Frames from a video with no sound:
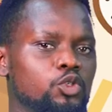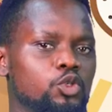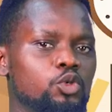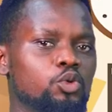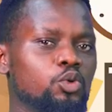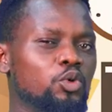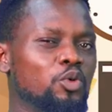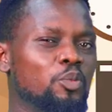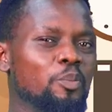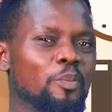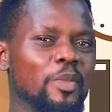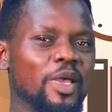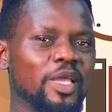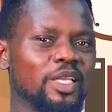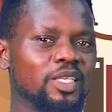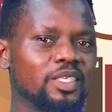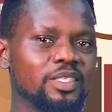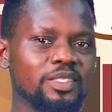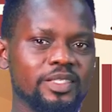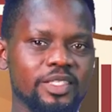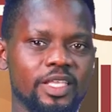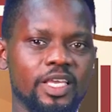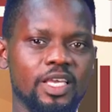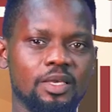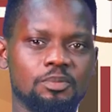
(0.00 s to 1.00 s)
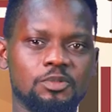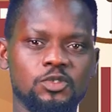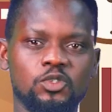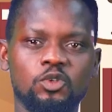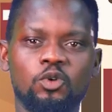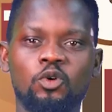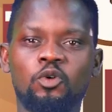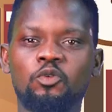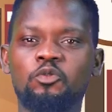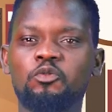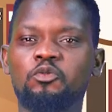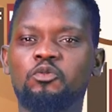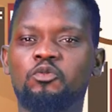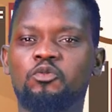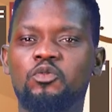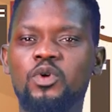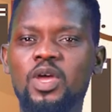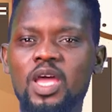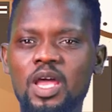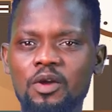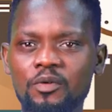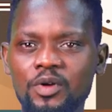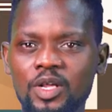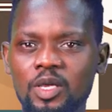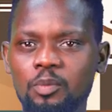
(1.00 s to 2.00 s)
took many steps on
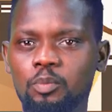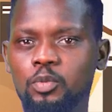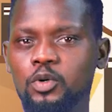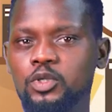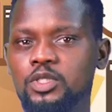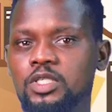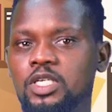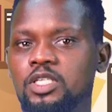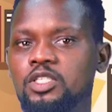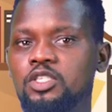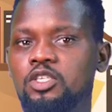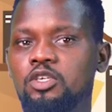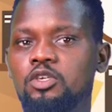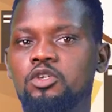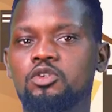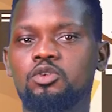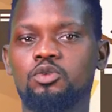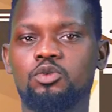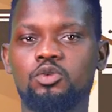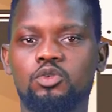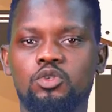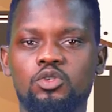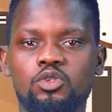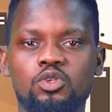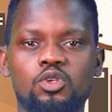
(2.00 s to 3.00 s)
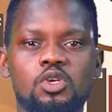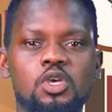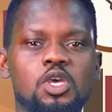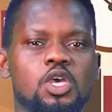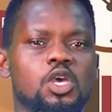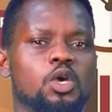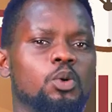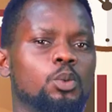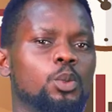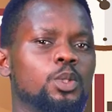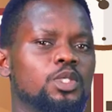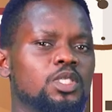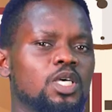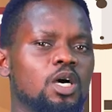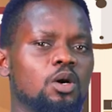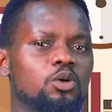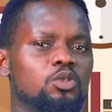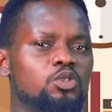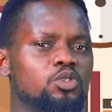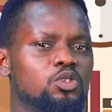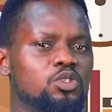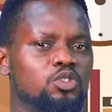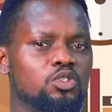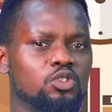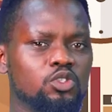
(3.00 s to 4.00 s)
very important issues
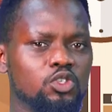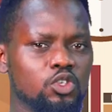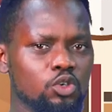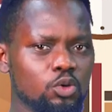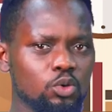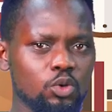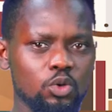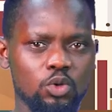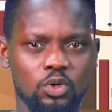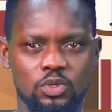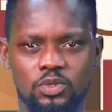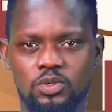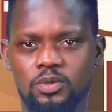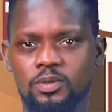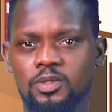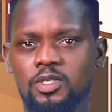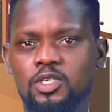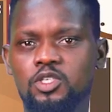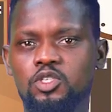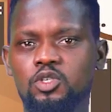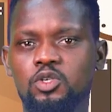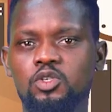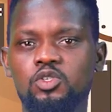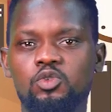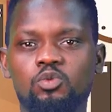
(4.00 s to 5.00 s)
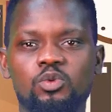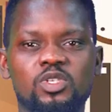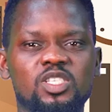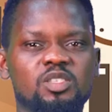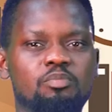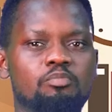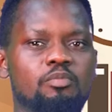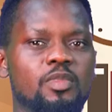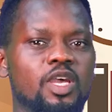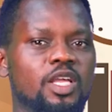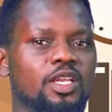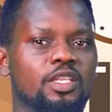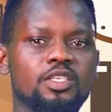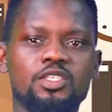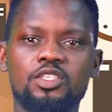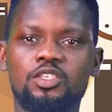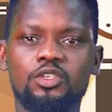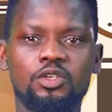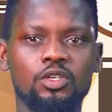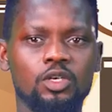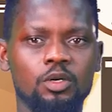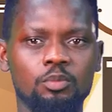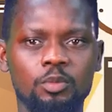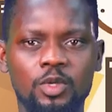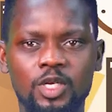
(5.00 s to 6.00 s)
without due consultations with many
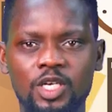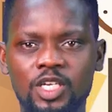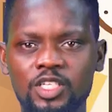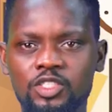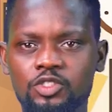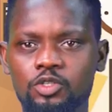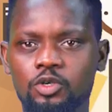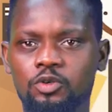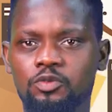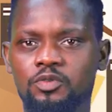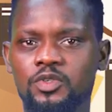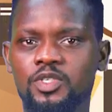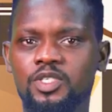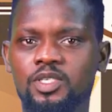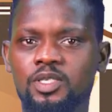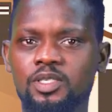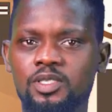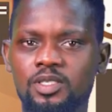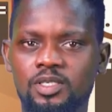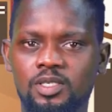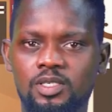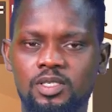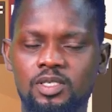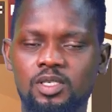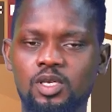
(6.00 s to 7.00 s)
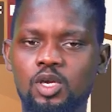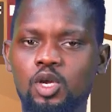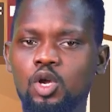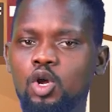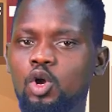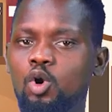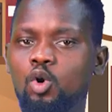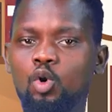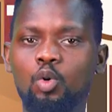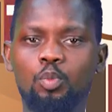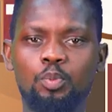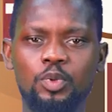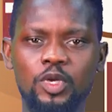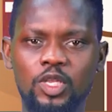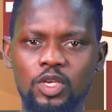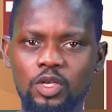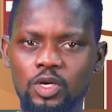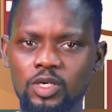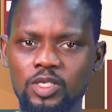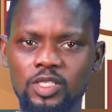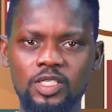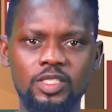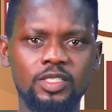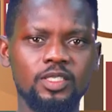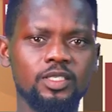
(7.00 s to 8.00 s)
senior military officers,
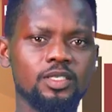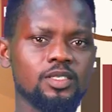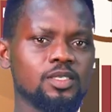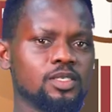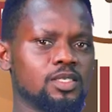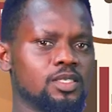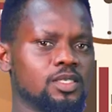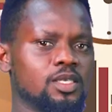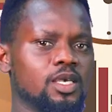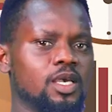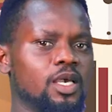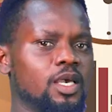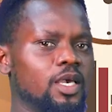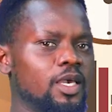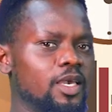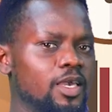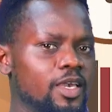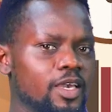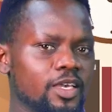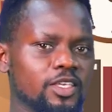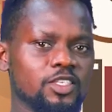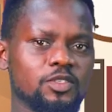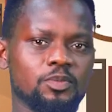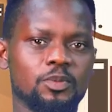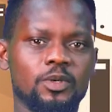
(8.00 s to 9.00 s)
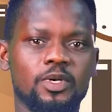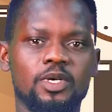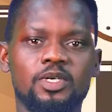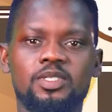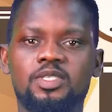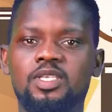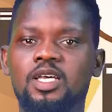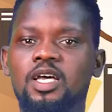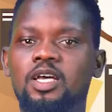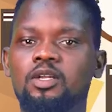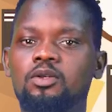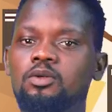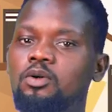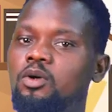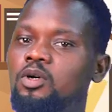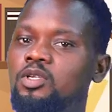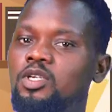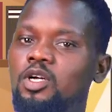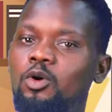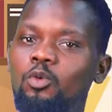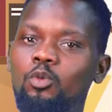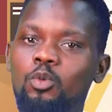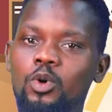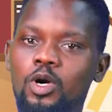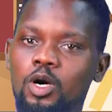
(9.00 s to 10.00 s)
opinion leaders, experts, and
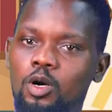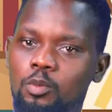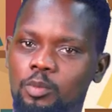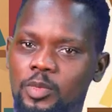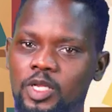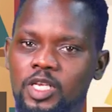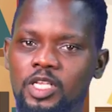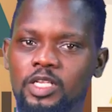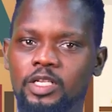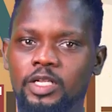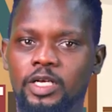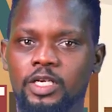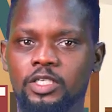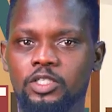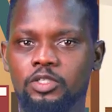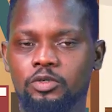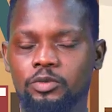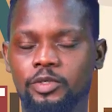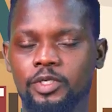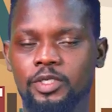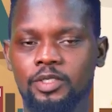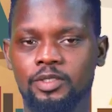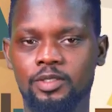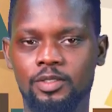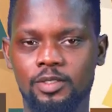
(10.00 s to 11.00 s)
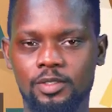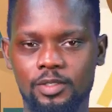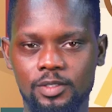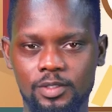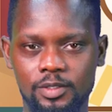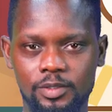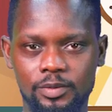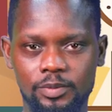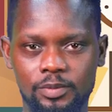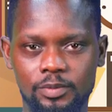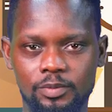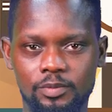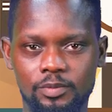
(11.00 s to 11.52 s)
other well-meaning Nigerians.